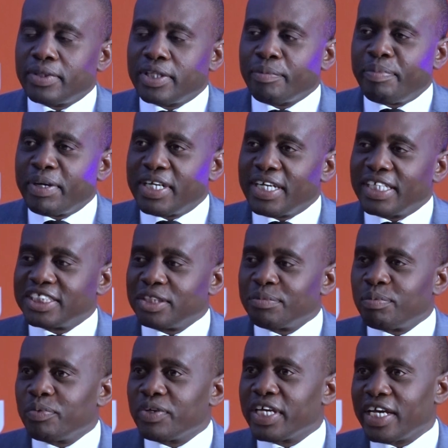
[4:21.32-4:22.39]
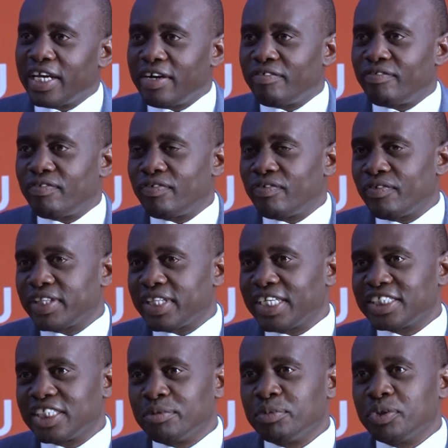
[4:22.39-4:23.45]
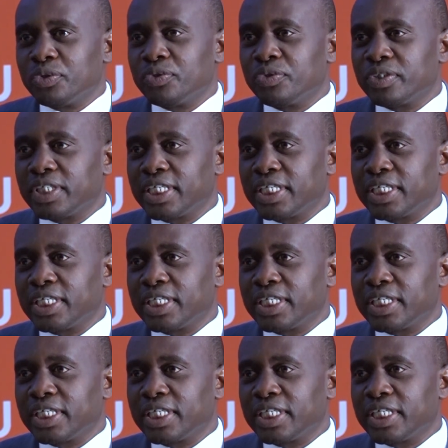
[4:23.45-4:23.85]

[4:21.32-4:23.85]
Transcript: The partnership we have with SMU